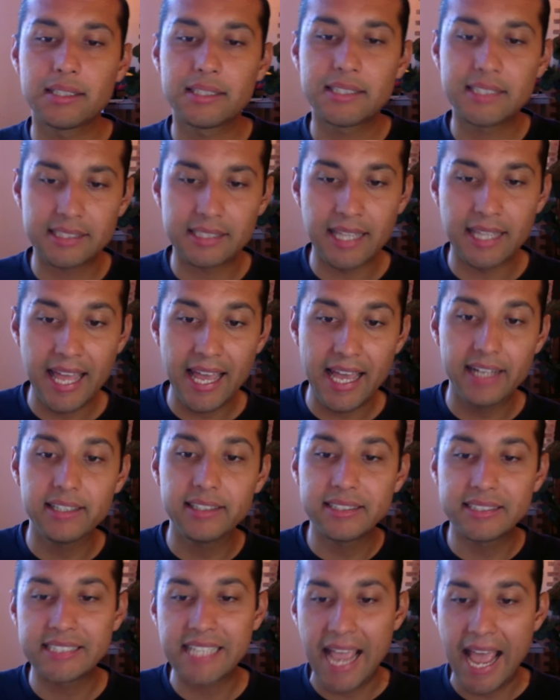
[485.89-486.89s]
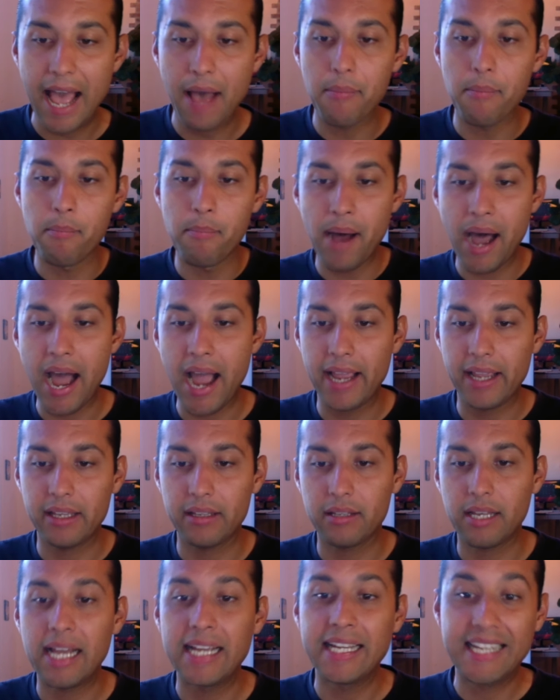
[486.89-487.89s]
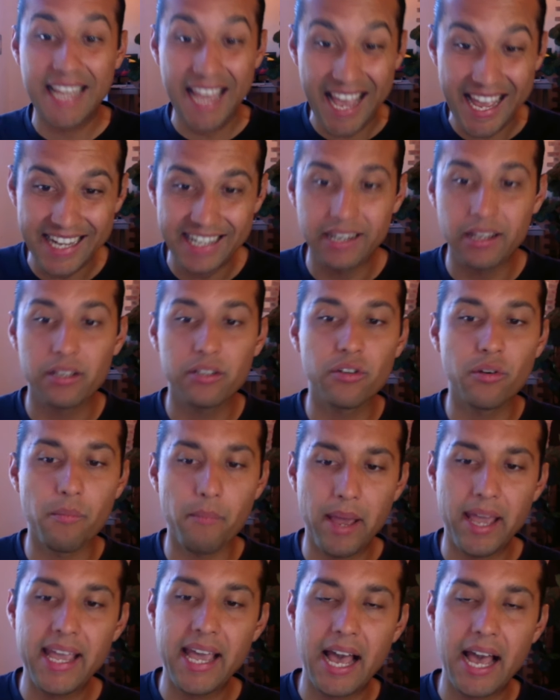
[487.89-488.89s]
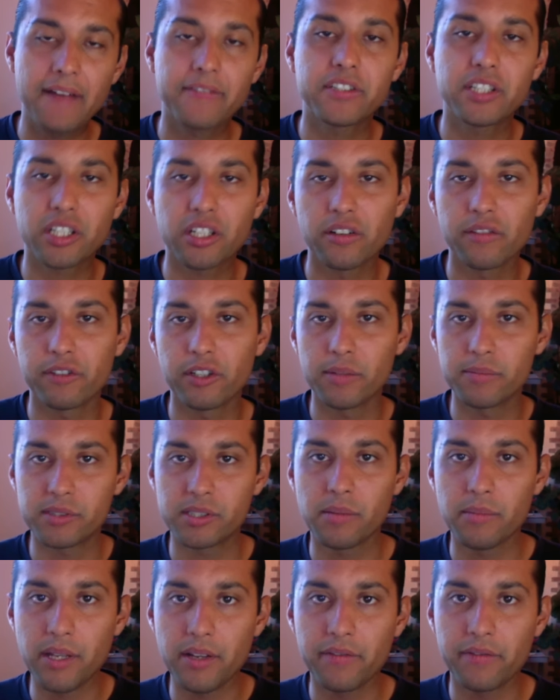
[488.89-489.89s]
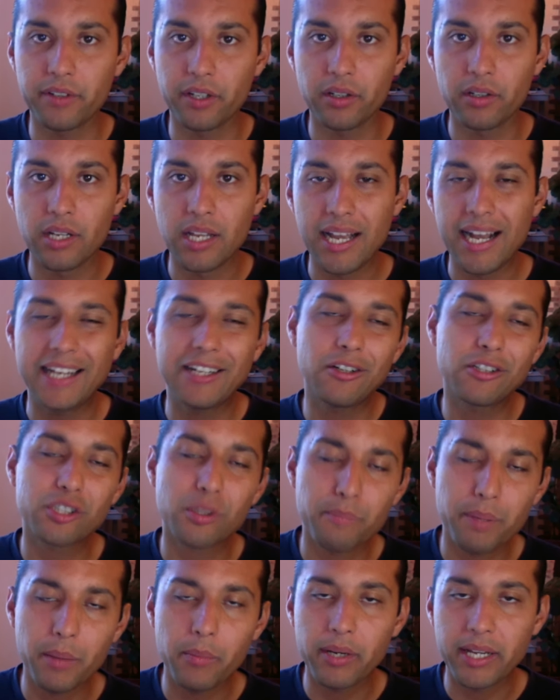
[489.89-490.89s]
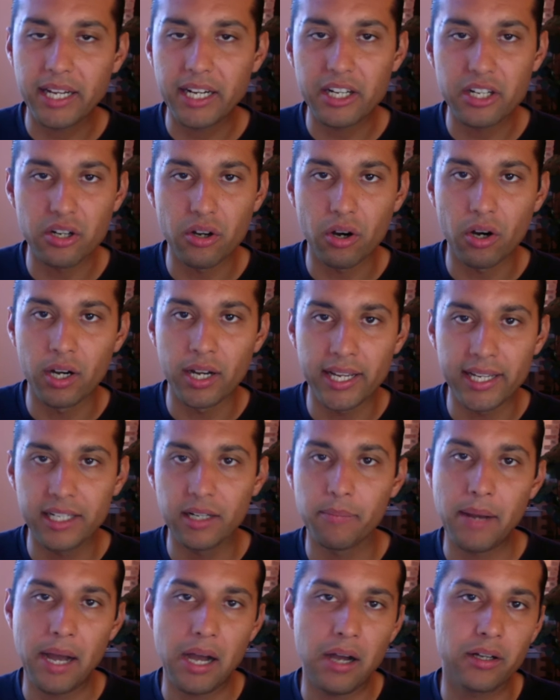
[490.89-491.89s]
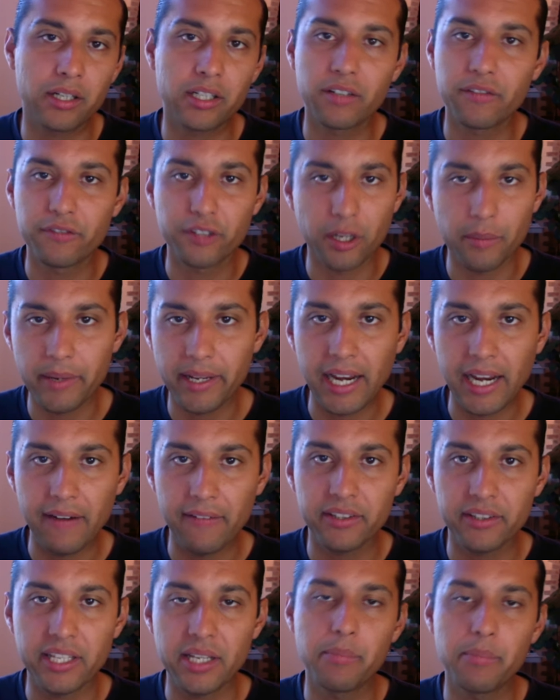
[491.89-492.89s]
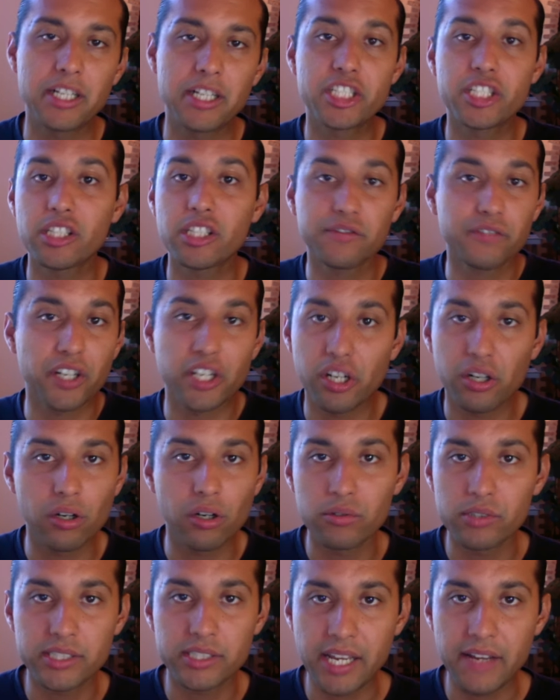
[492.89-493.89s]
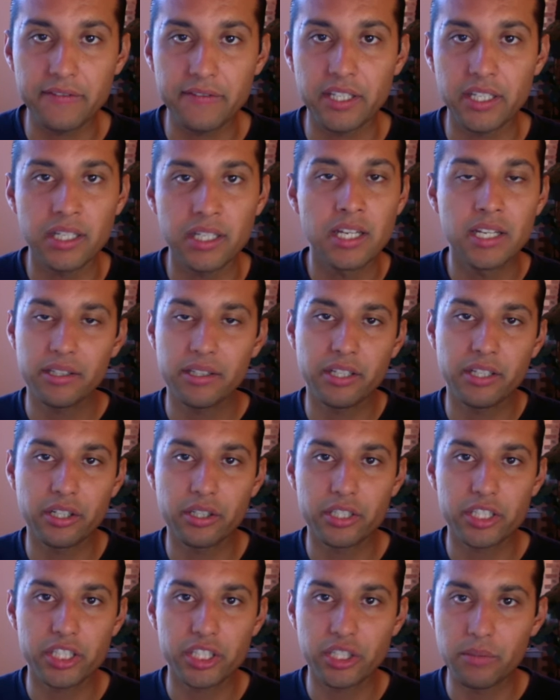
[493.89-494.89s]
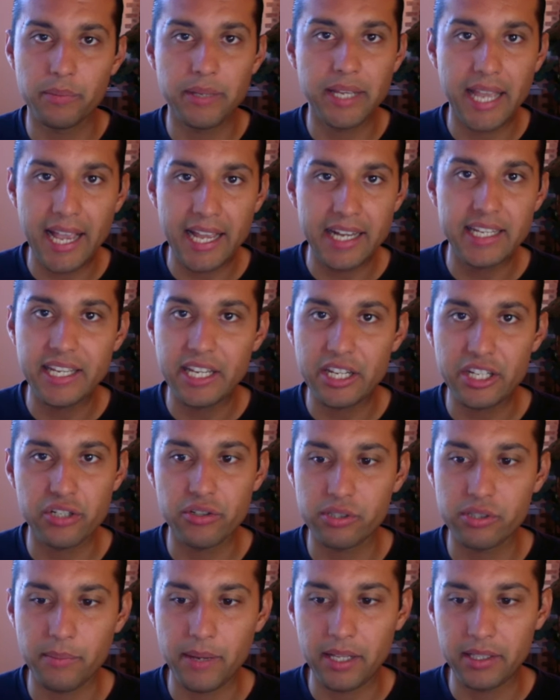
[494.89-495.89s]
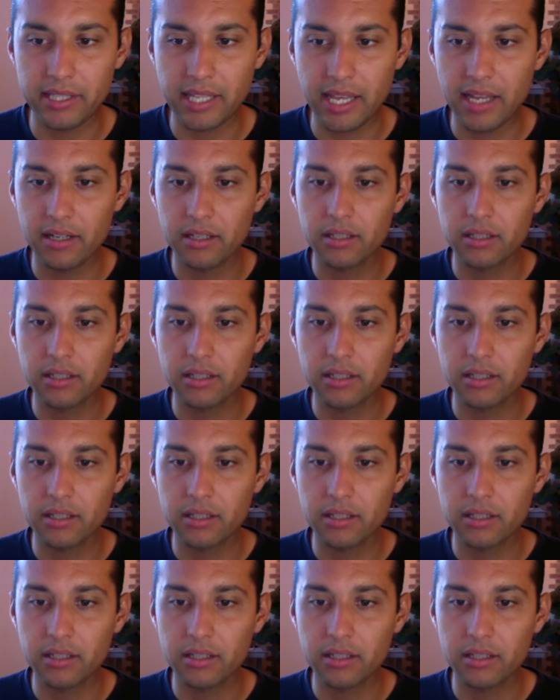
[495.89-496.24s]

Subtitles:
then tap buy. Again, you may have to confirm some info. I know some people get annoyed about confirming everything, but it's just for your own safety. There shouldn't be any issues about that.